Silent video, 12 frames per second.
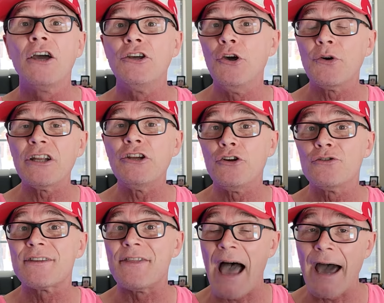you can
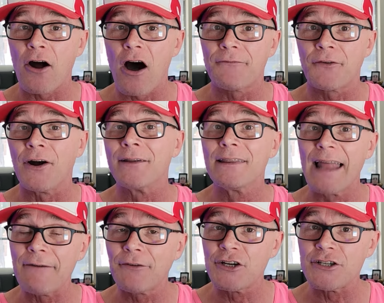use that offer and
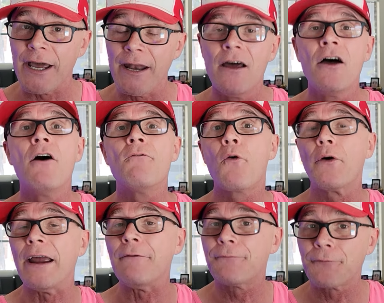leverage it for
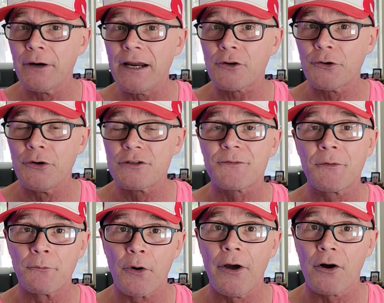a free cruise
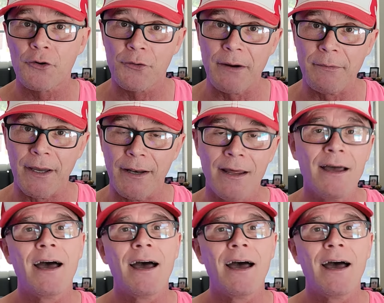from Royal Caribbean.